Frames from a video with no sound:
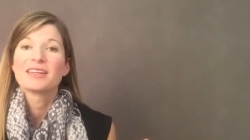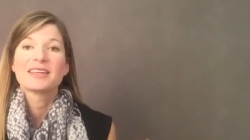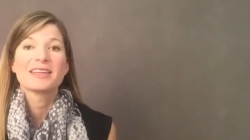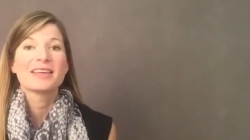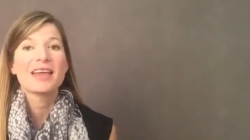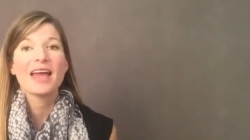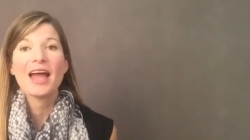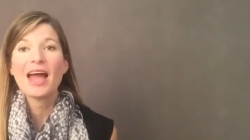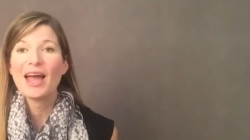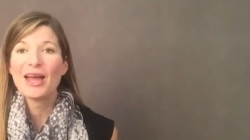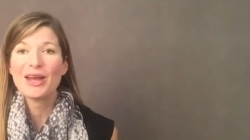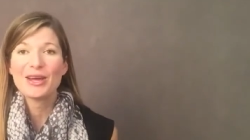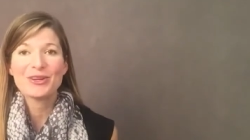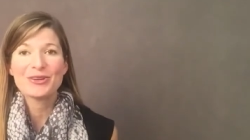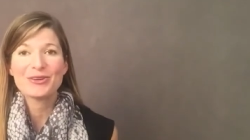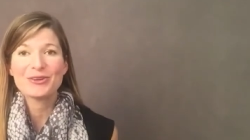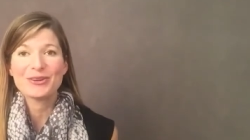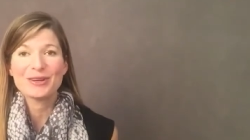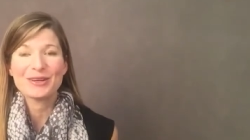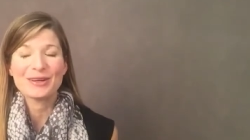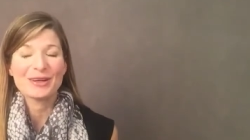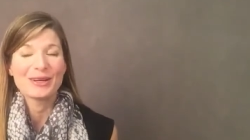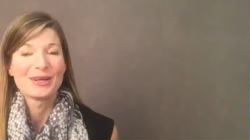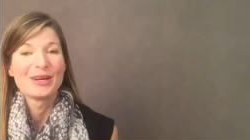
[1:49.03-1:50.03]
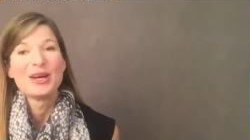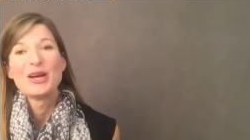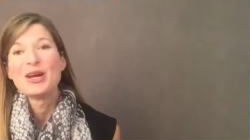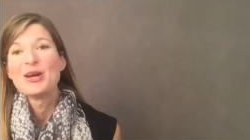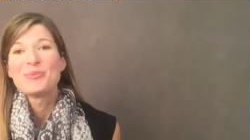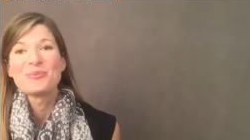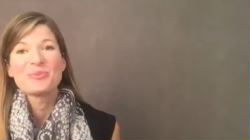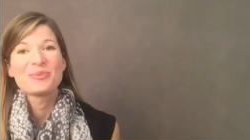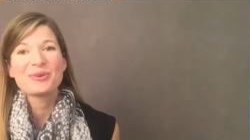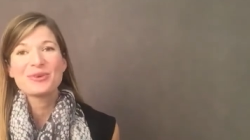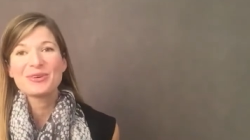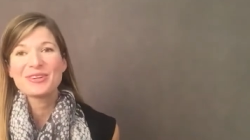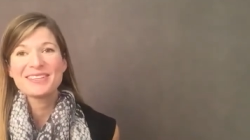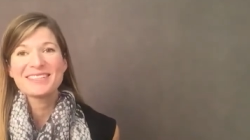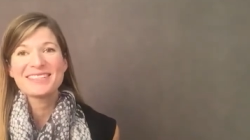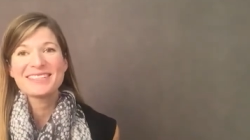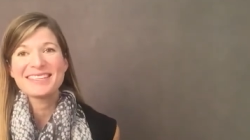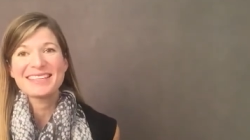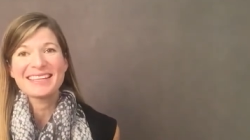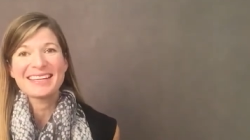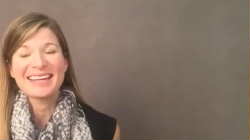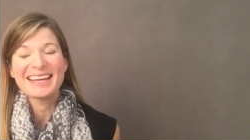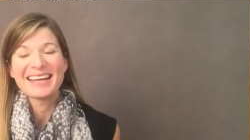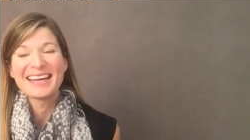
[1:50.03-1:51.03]
catering,
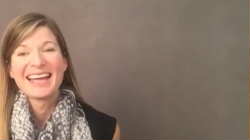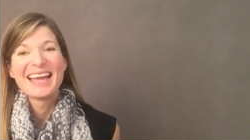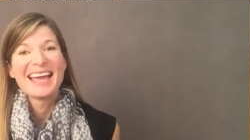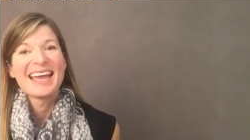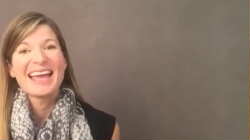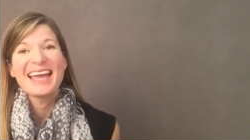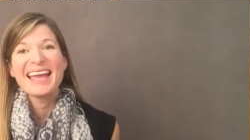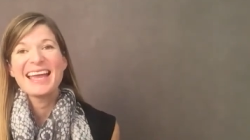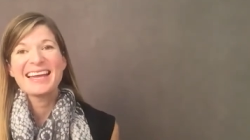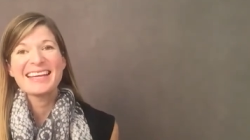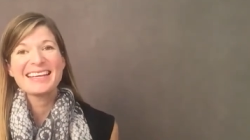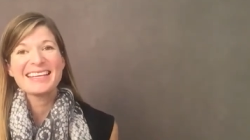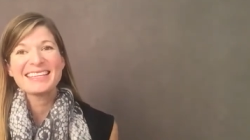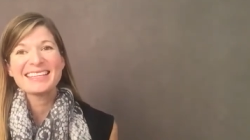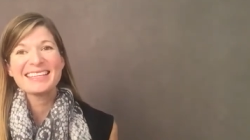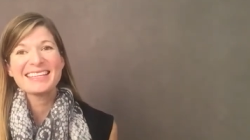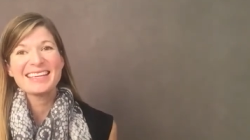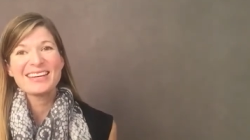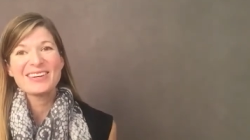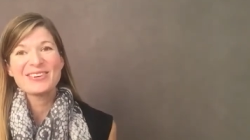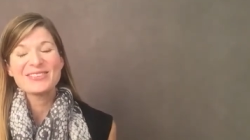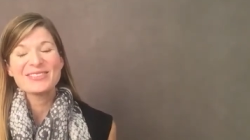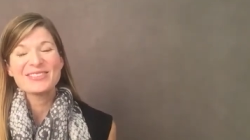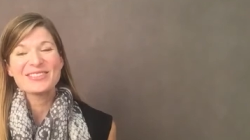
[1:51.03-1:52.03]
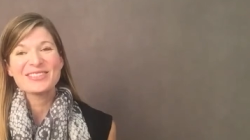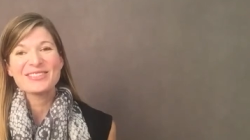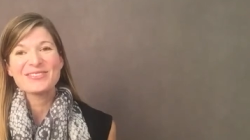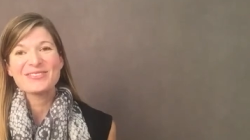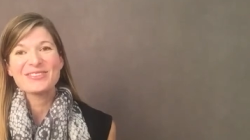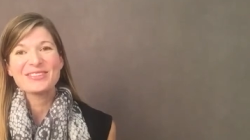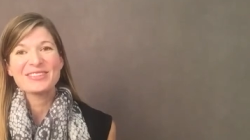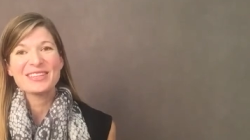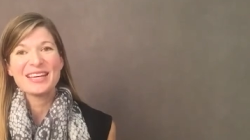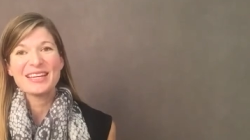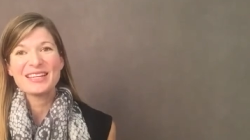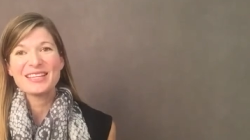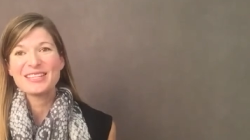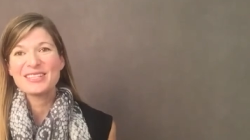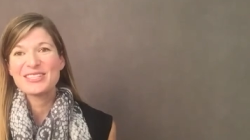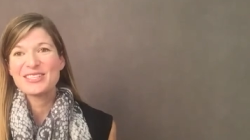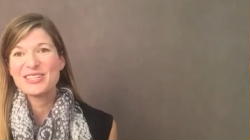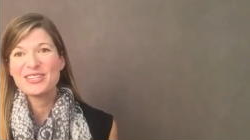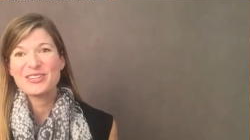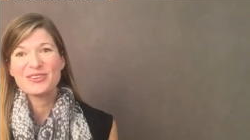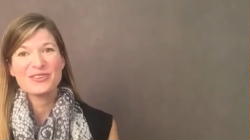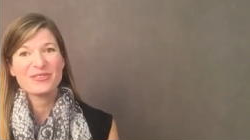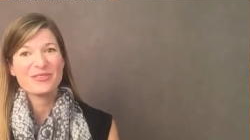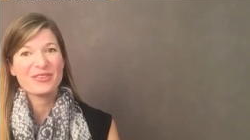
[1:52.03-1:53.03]
printing, anything else that's related
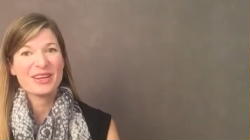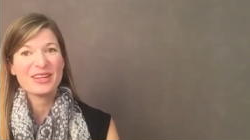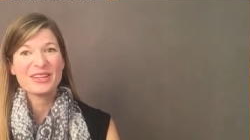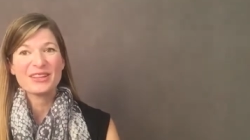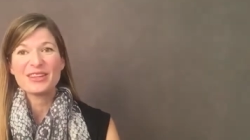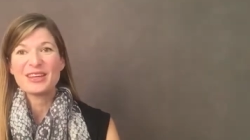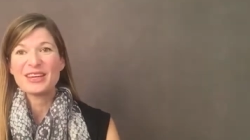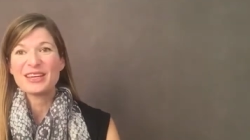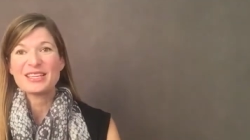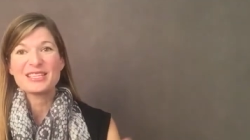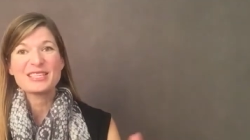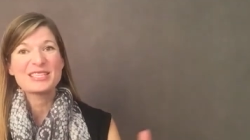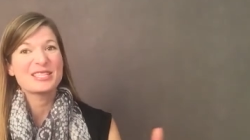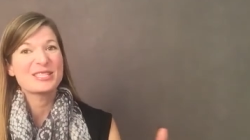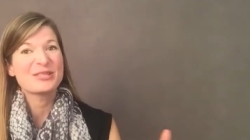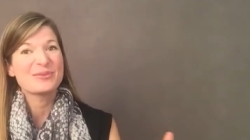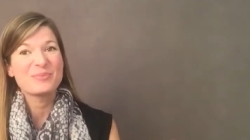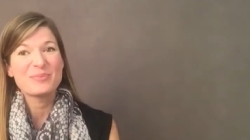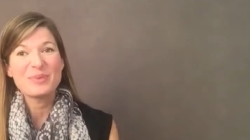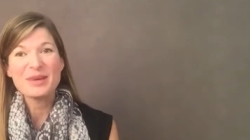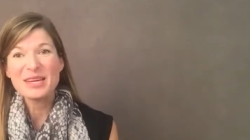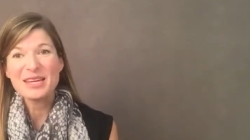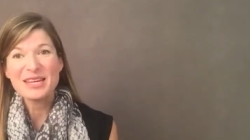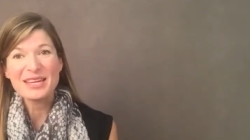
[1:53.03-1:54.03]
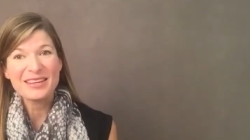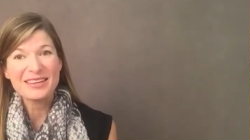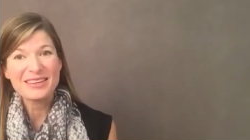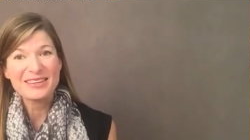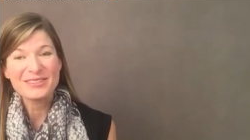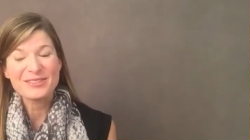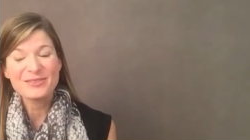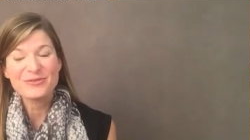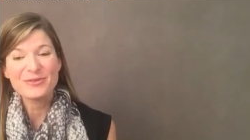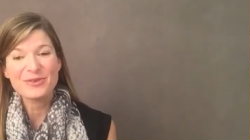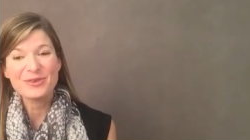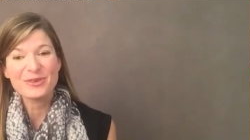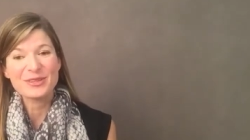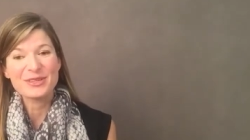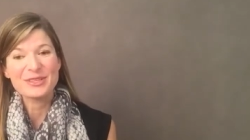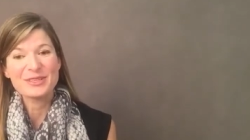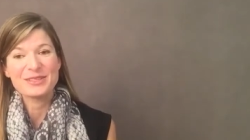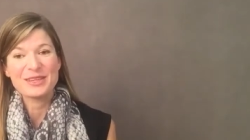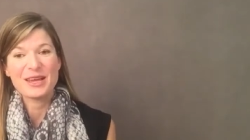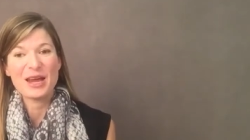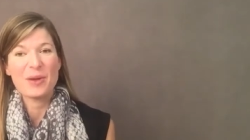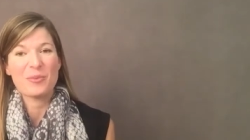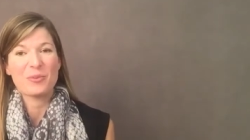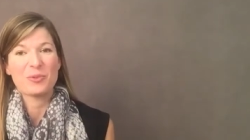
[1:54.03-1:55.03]
to your event like speakers, for
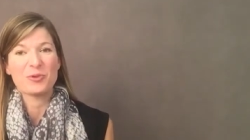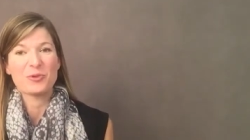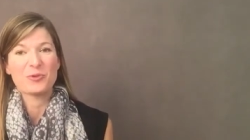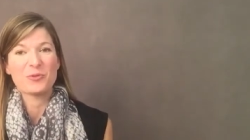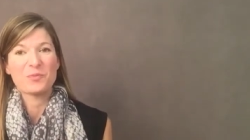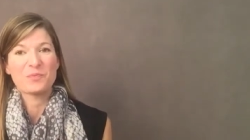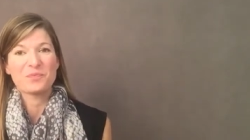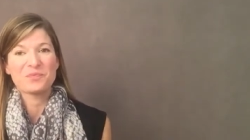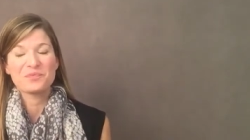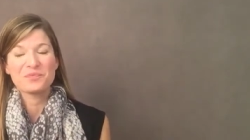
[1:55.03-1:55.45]
example.